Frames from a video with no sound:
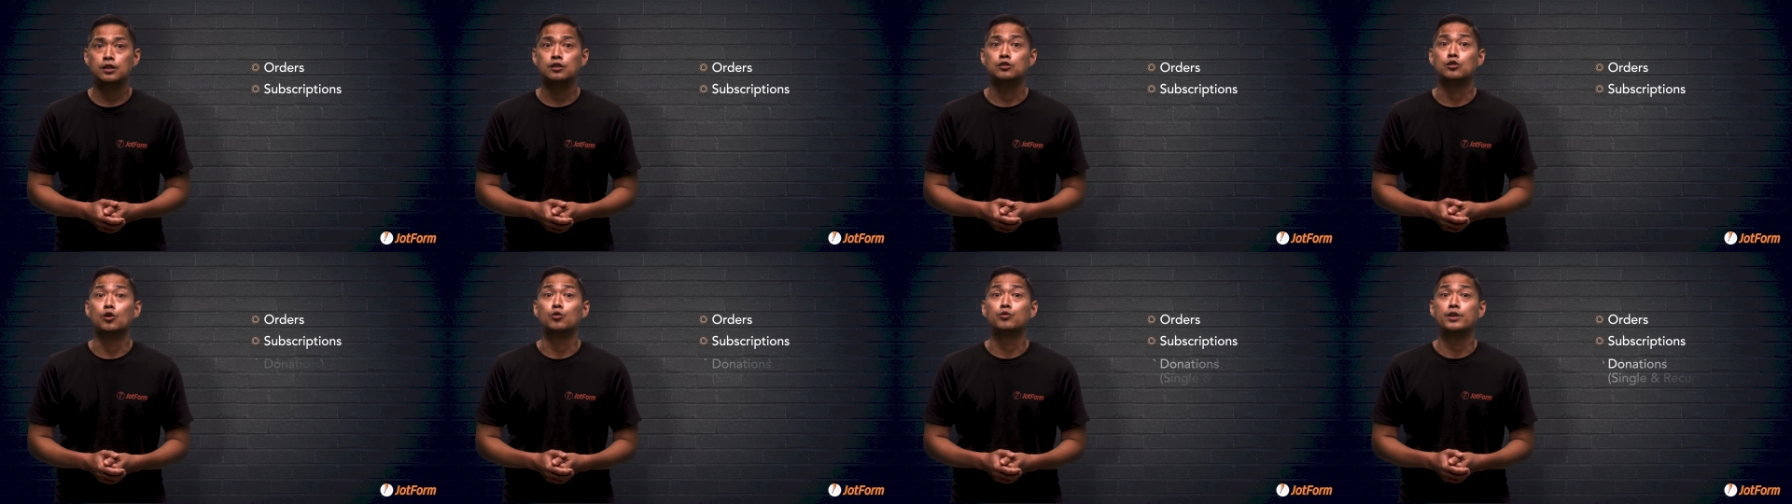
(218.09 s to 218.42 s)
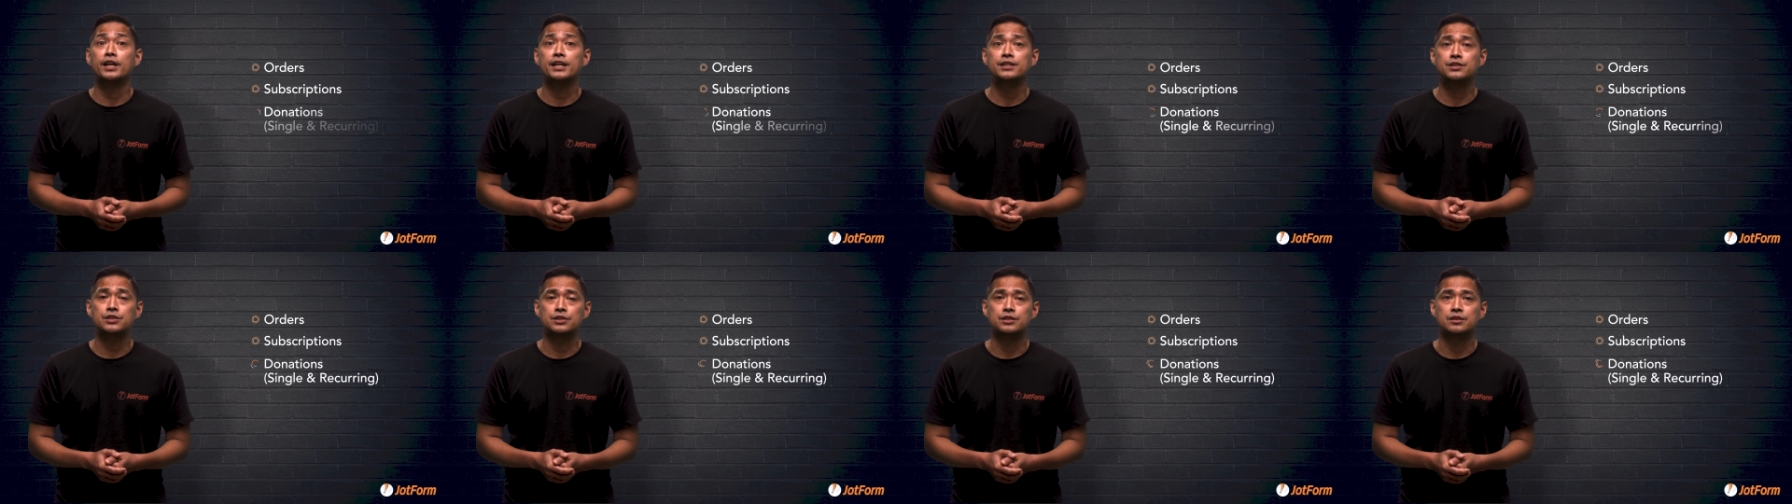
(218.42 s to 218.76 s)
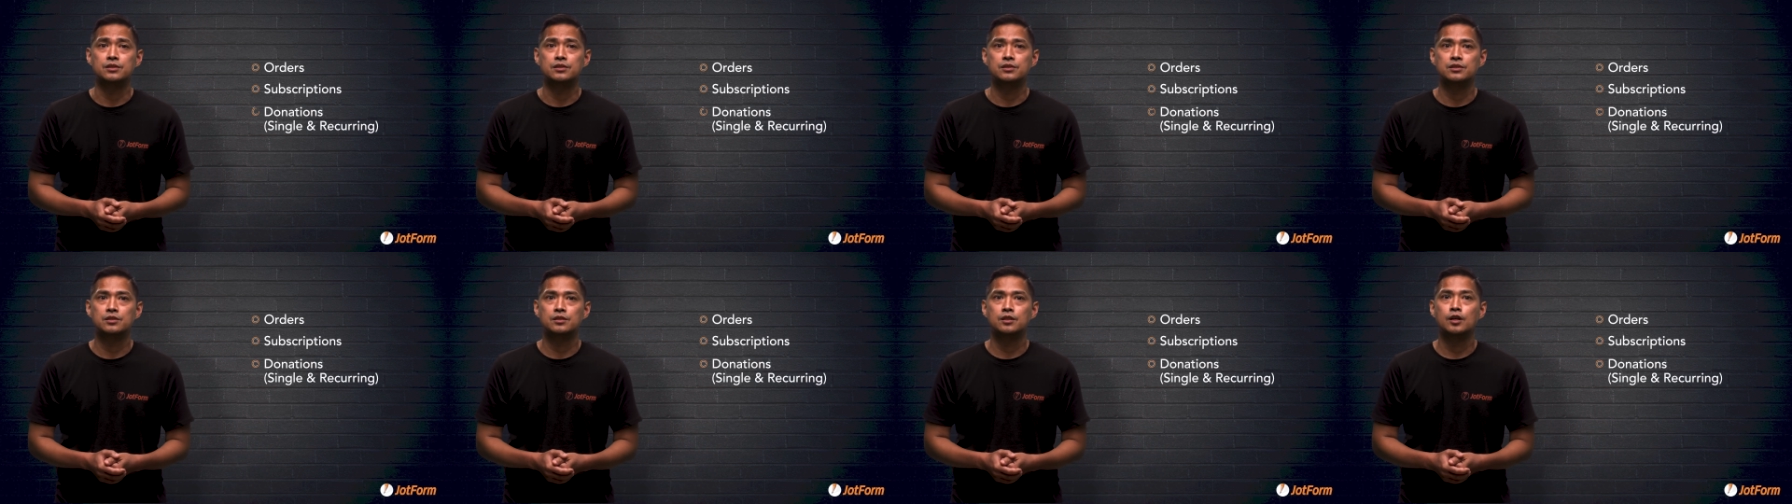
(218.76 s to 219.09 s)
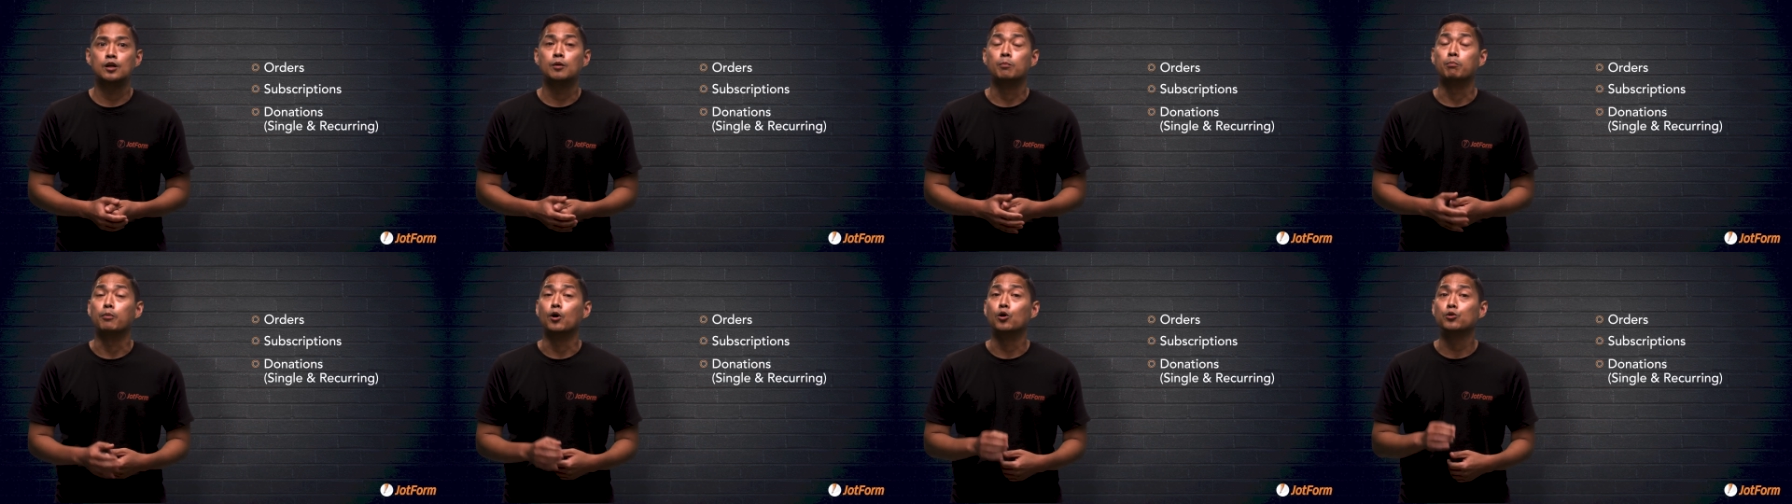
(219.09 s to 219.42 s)
donations,
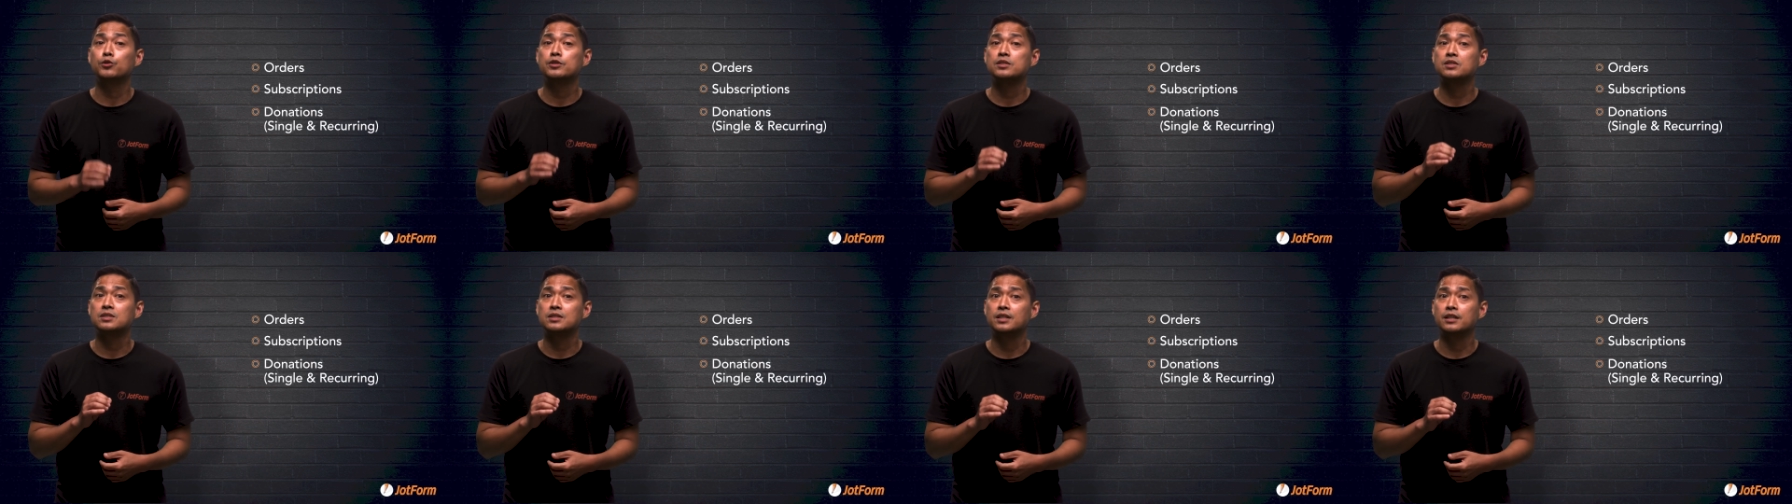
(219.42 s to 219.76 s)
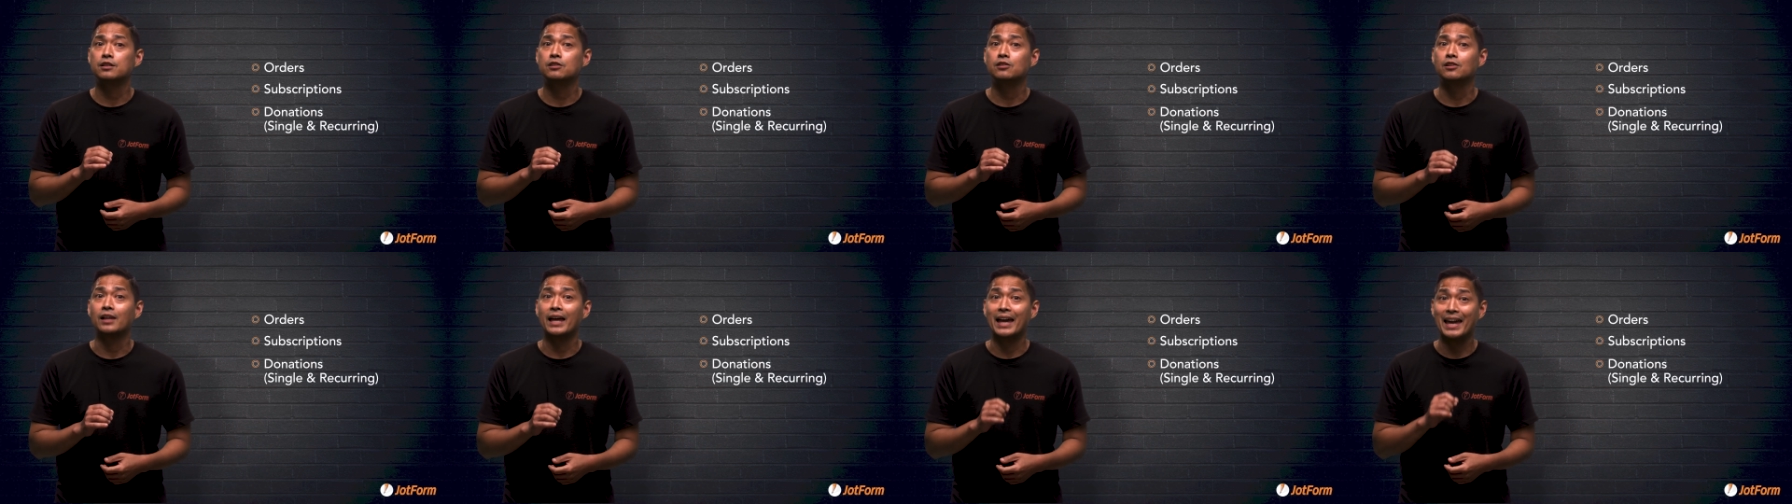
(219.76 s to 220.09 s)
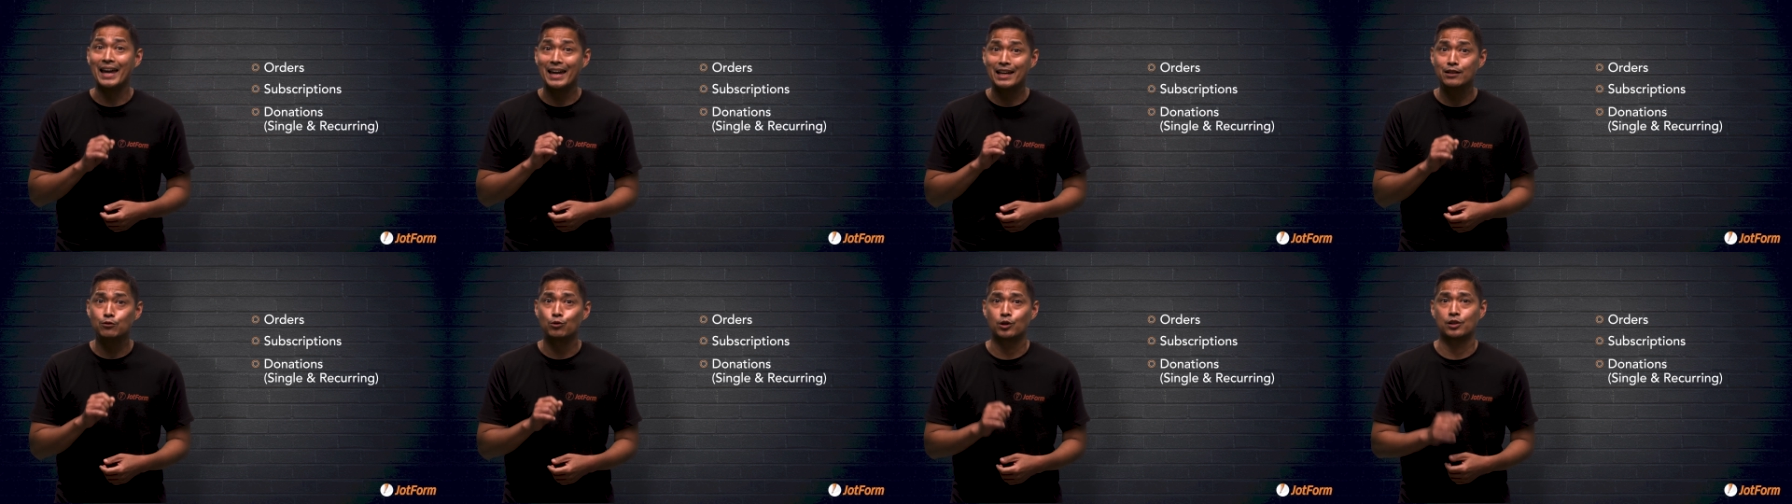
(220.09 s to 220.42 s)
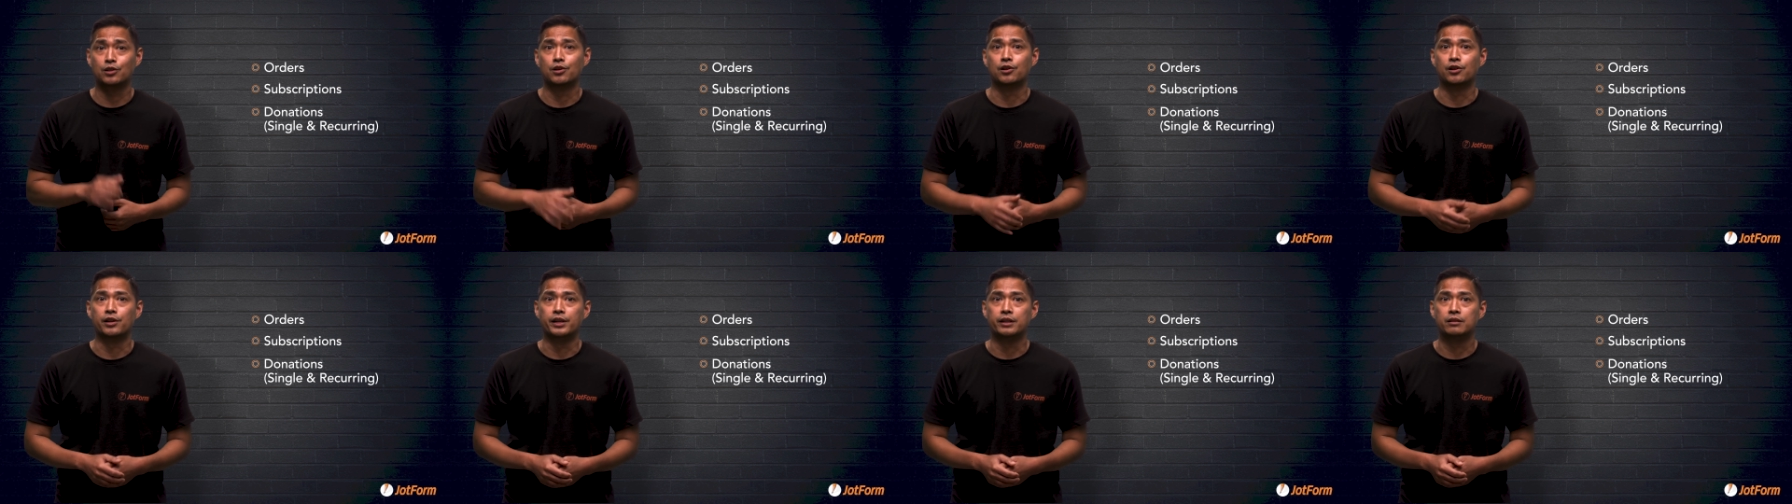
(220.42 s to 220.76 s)
both single and
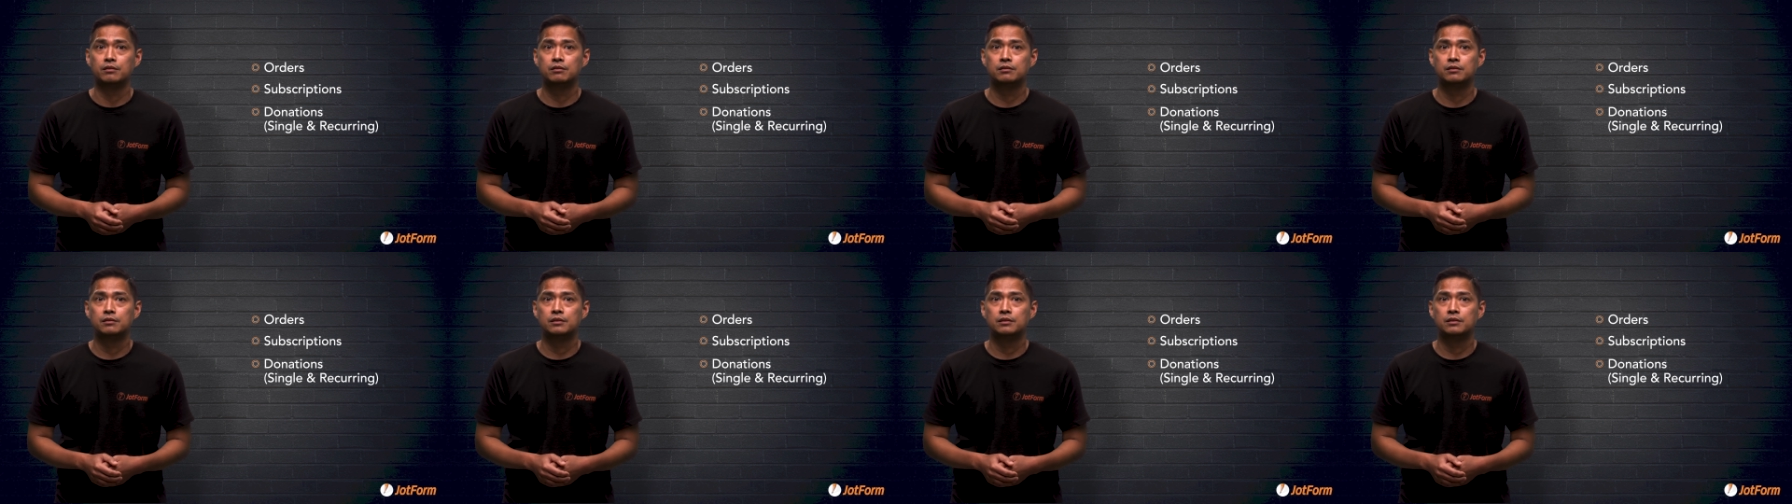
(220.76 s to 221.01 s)
recurring,